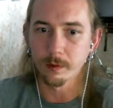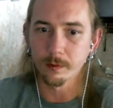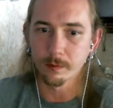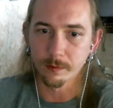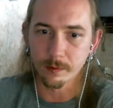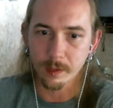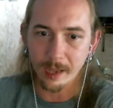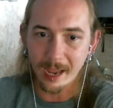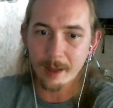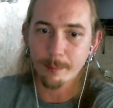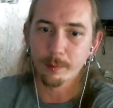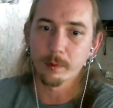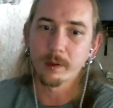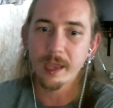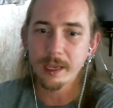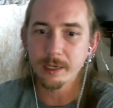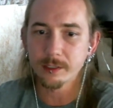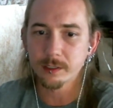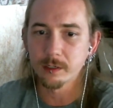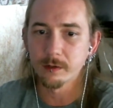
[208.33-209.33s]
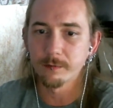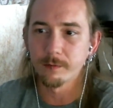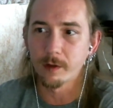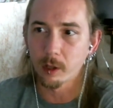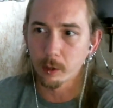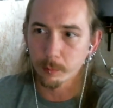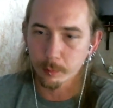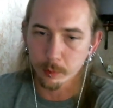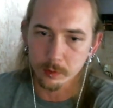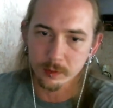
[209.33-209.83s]
the application
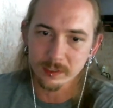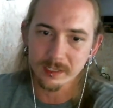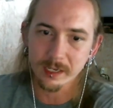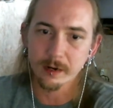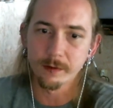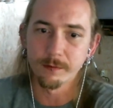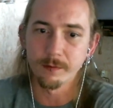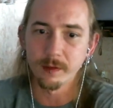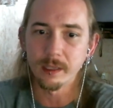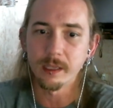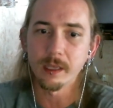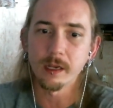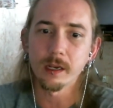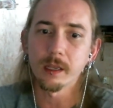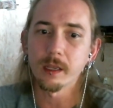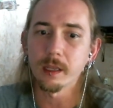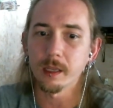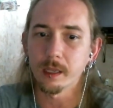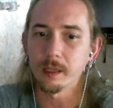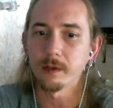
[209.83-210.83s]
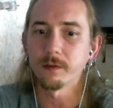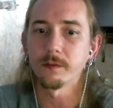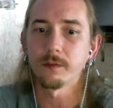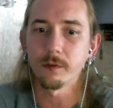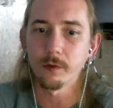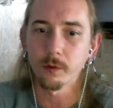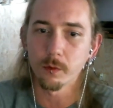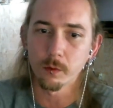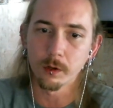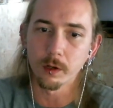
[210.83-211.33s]
developers kind of getting
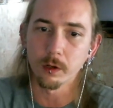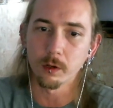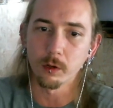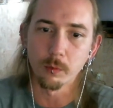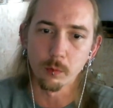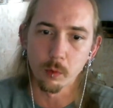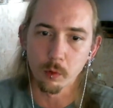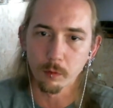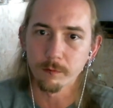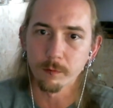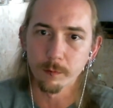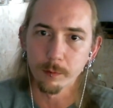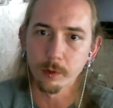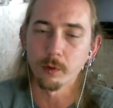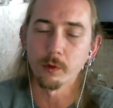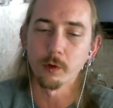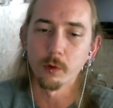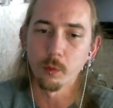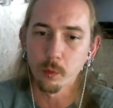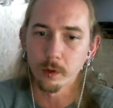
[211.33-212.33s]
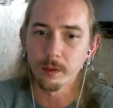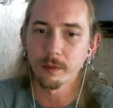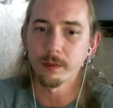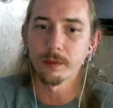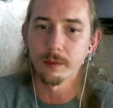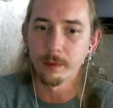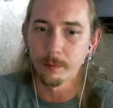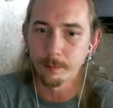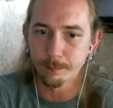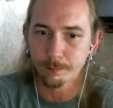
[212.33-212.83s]
into and a little more familiar with
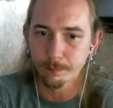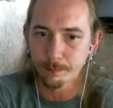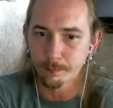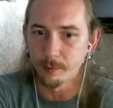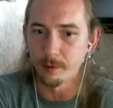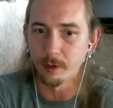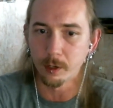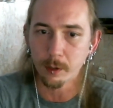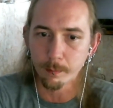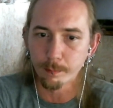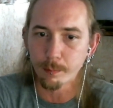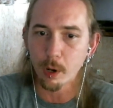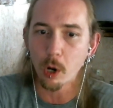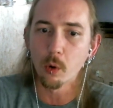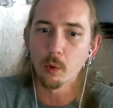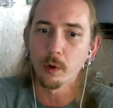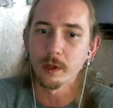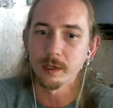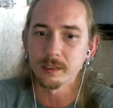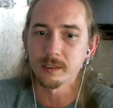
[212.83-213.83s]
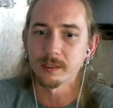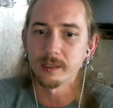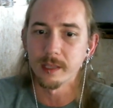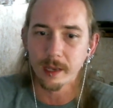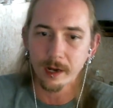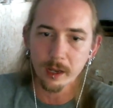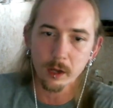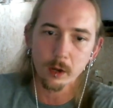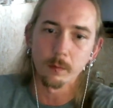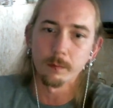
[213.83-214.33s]
the components that
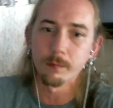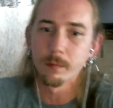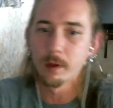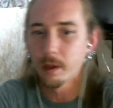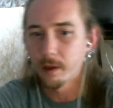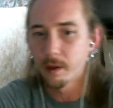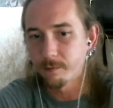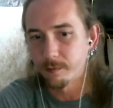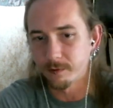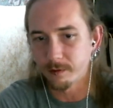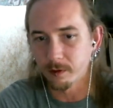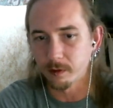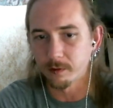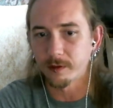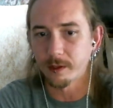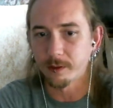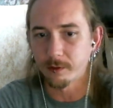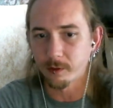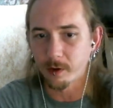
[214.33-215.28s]
help facilitate their